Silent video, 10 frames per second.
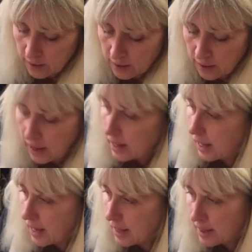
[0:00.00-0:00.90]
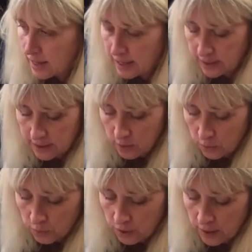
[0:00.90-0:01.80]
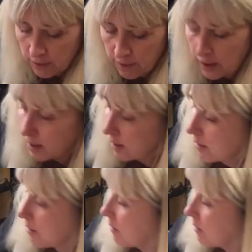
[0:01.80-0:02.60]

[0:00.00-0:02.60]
I like that it's so forgiving.